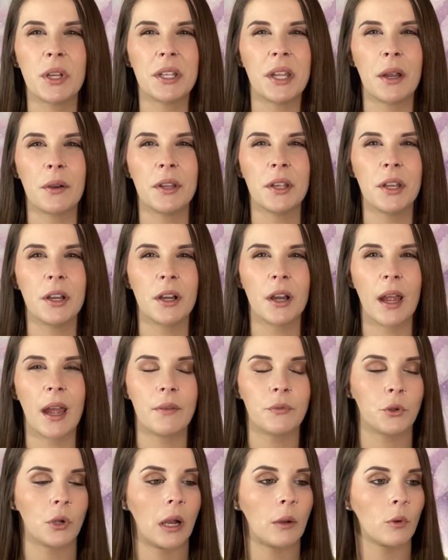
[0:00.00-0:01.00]
it down here
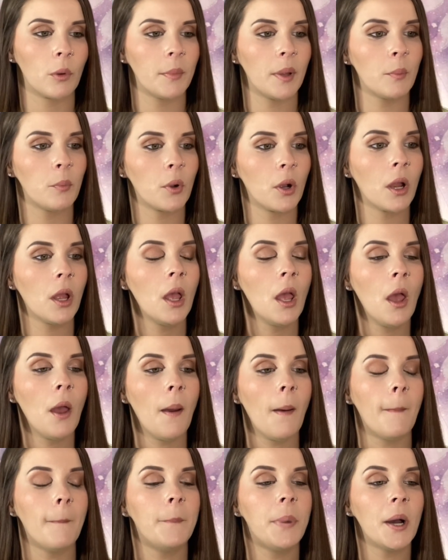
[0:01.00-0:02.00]
after I remember.
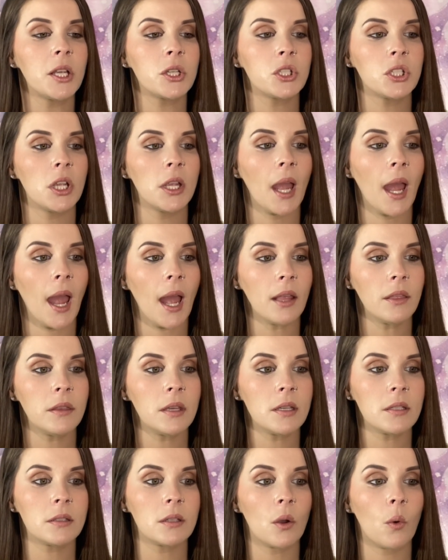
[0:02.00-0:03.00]
But she had
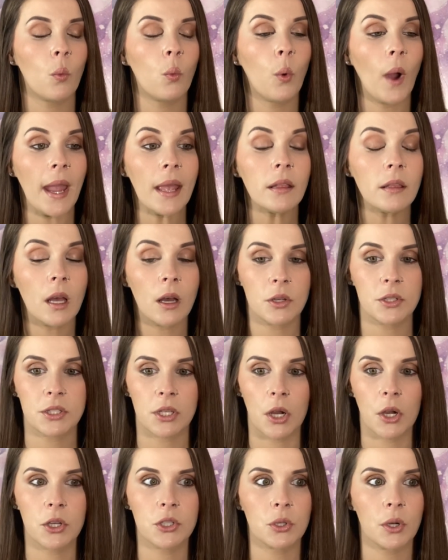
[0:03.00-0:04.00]
this weight loss
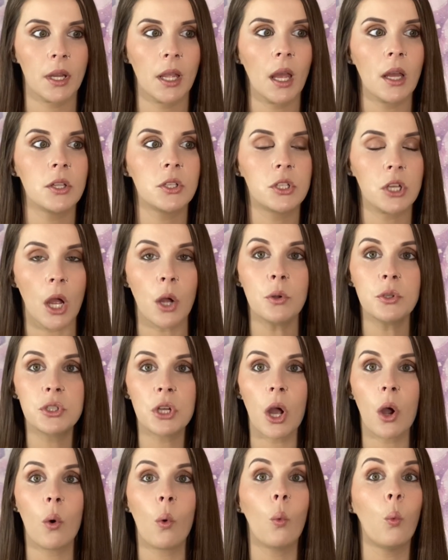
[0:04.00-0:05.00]
surgery.
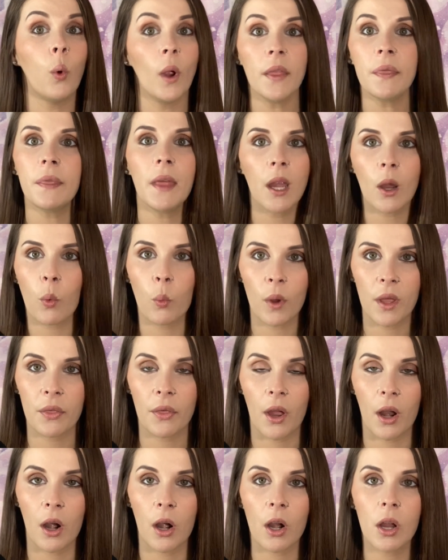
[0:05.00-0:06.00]
Jojo went there with
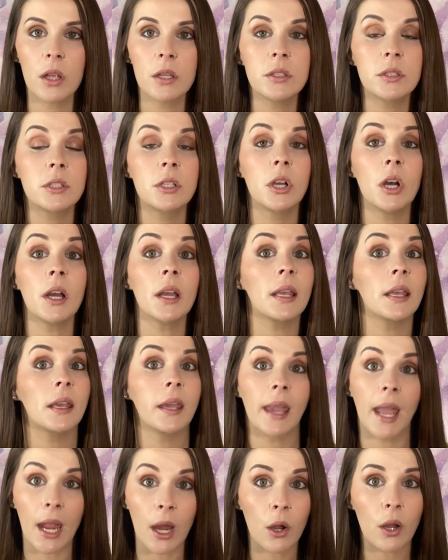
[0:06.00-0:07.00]
her, took
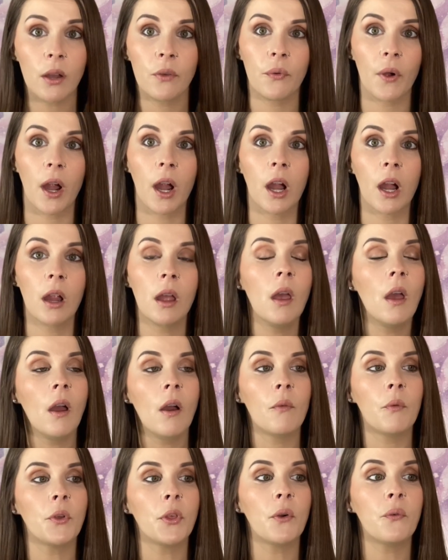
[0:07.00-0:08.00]
care of her
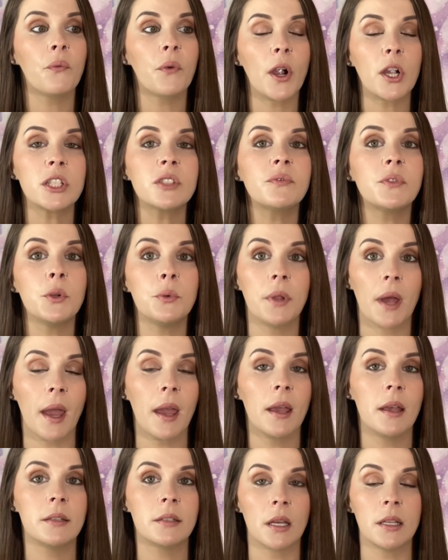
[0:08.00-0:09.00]
for the first few
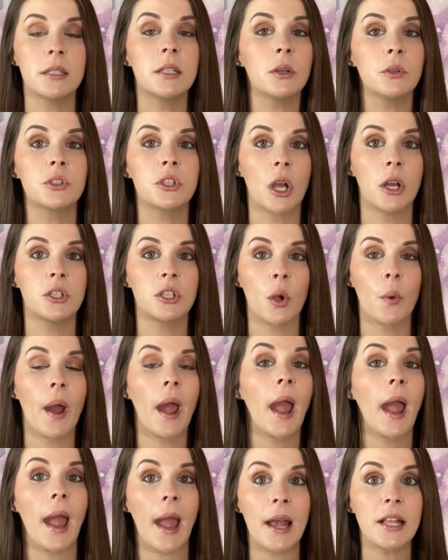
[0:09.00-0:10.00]
days until Jojo
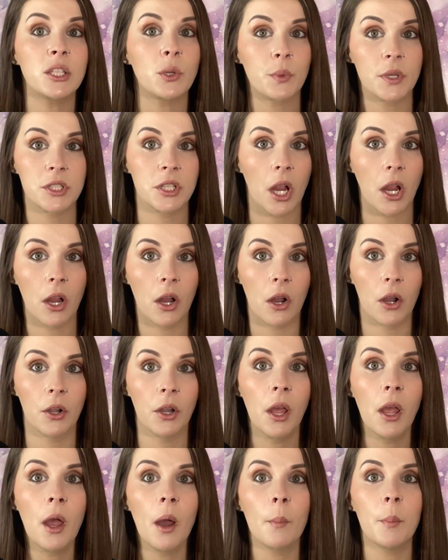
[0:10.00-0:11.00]
had to
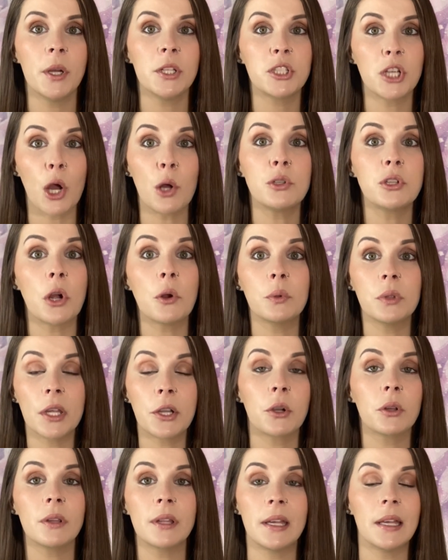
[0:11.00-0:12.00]
return. But Jojo
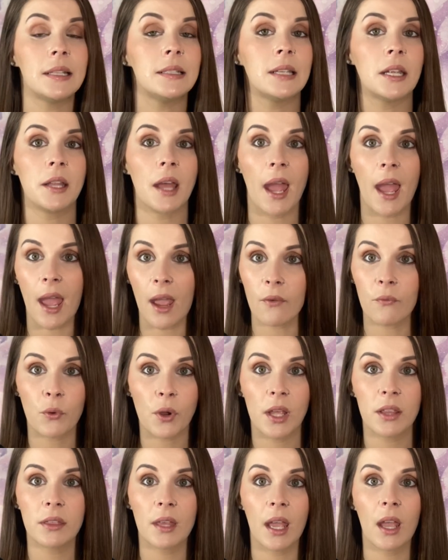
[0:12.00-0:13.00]
literally did
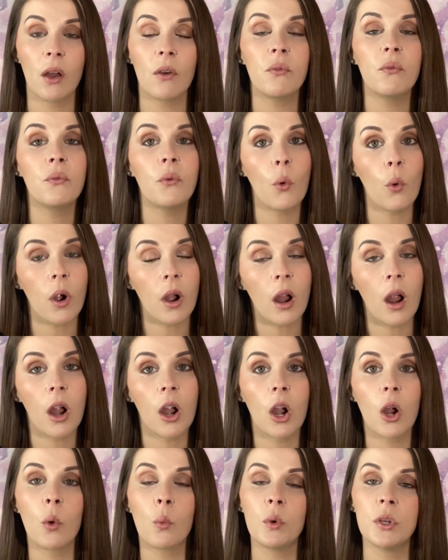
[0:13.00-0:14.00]
everything for
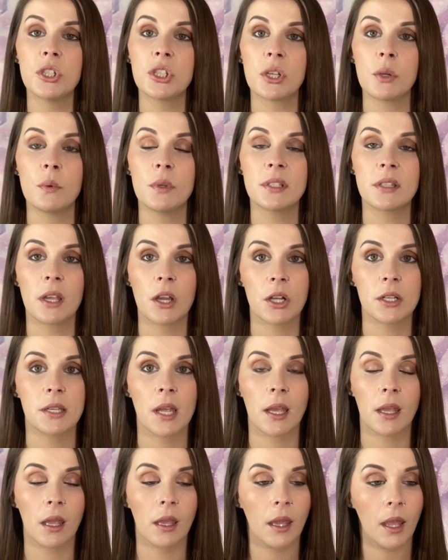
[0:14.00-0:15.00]
her when she was there
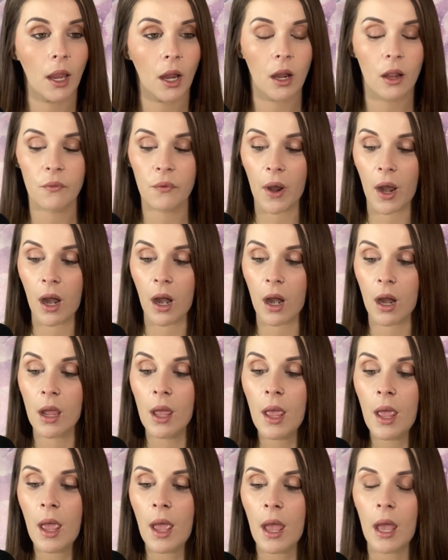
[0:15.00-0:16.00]
taking care of her.
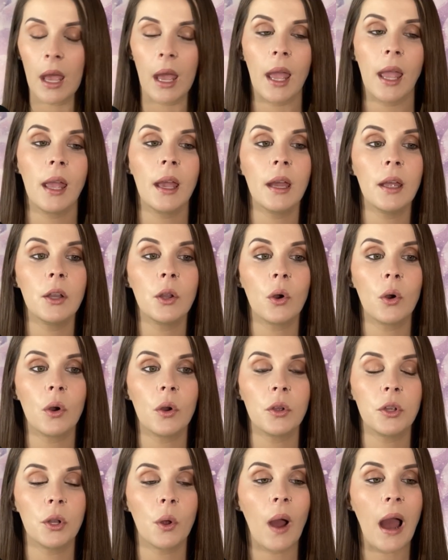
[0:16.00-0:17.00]
And,
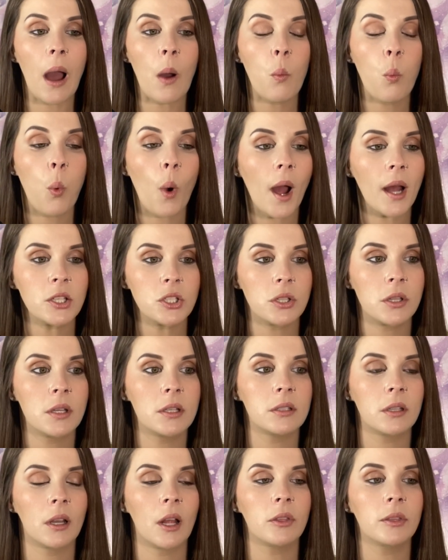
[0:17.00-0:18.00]
you know, I watched
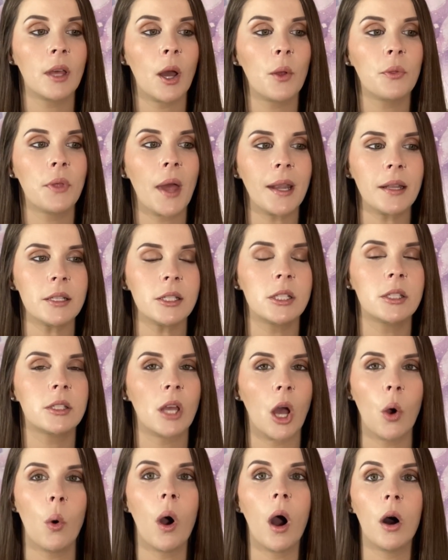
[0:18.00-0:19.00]
this and I thought, that is
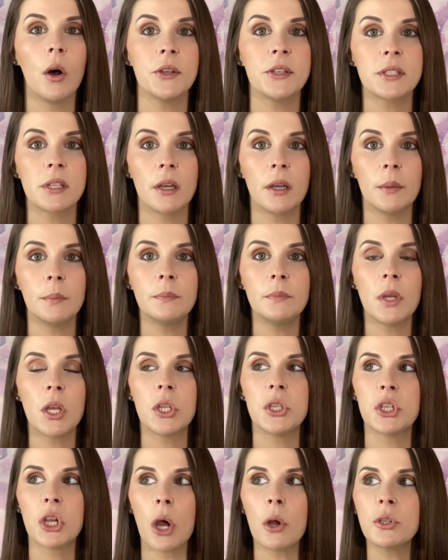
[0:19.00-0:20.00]
so awesome.
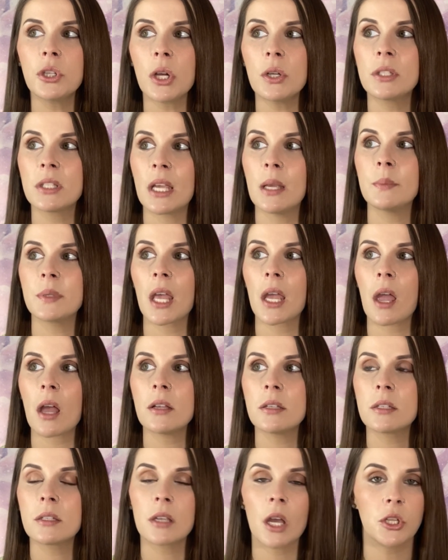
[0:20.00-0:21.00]
Jojo seems like
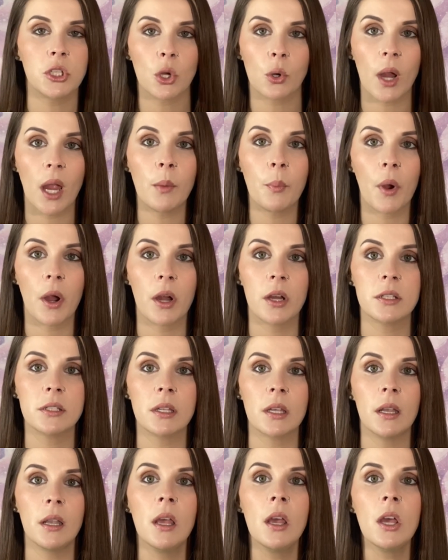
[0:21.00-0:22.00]
such a great
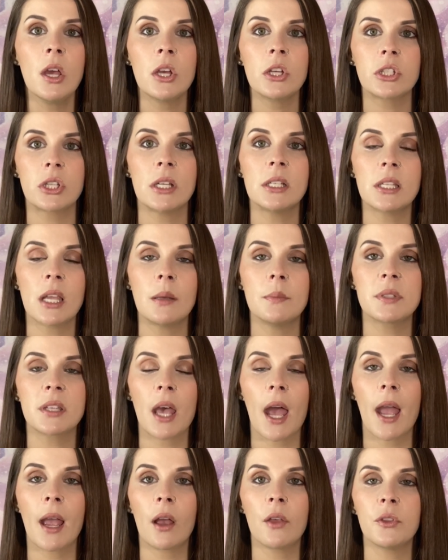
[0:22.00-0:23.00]
person. She seems
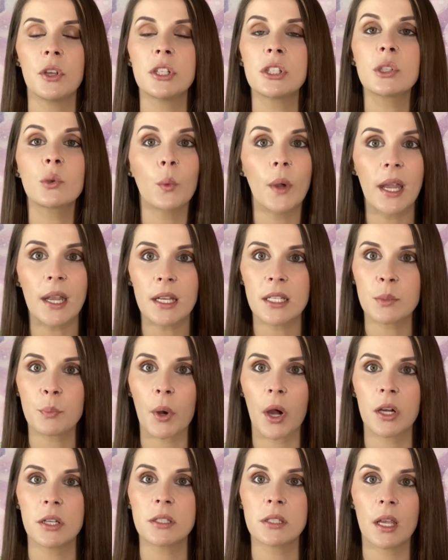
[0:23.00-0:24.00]
like the sweetest
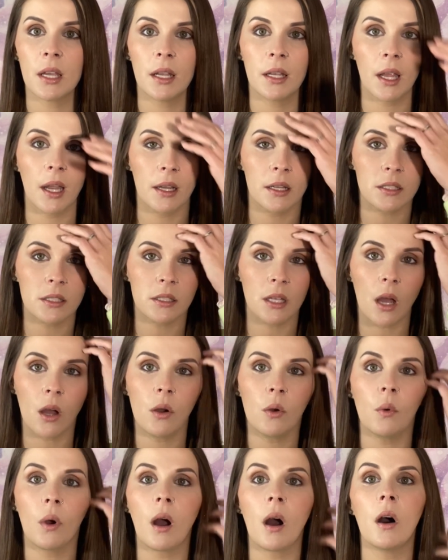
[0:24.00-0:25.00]
person. And it's
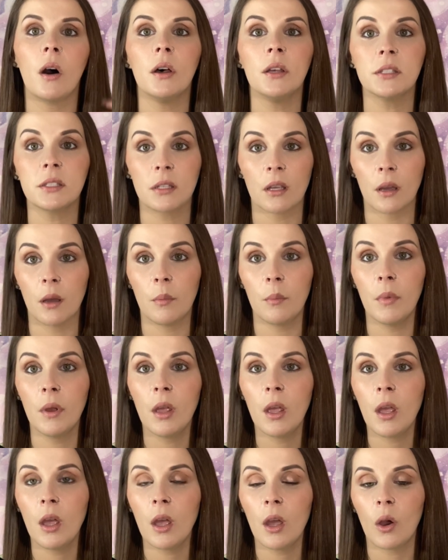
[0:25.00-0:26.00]
so awesome
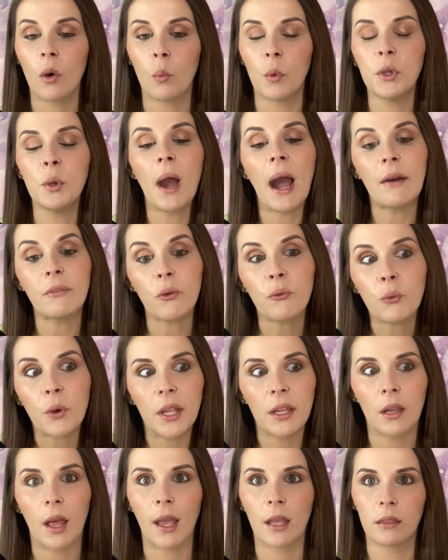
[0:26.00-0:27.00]
when you have a
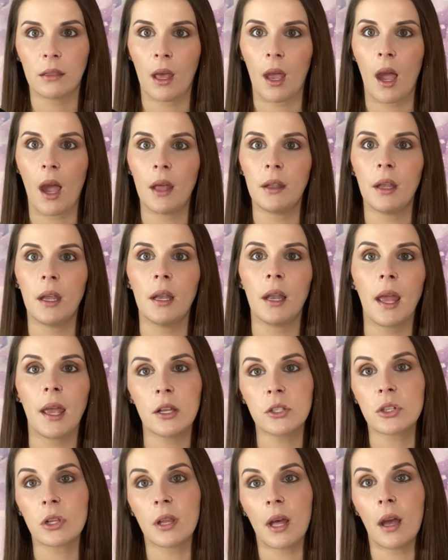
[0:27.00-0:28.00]
friend like that. And
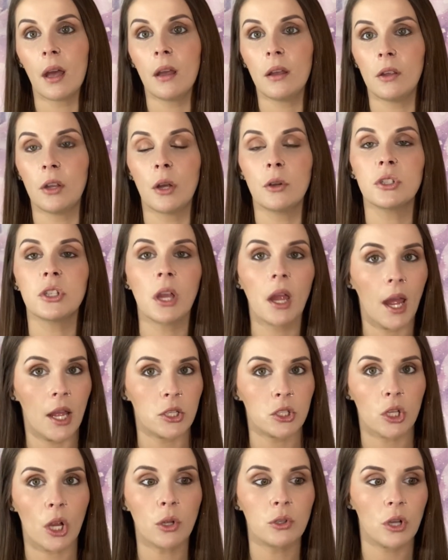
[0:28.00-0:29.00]
Angela, you know, she
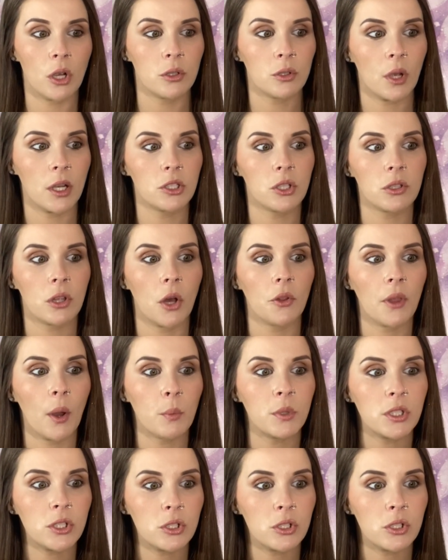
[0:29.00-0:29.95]
has Jojo. So I just thought that was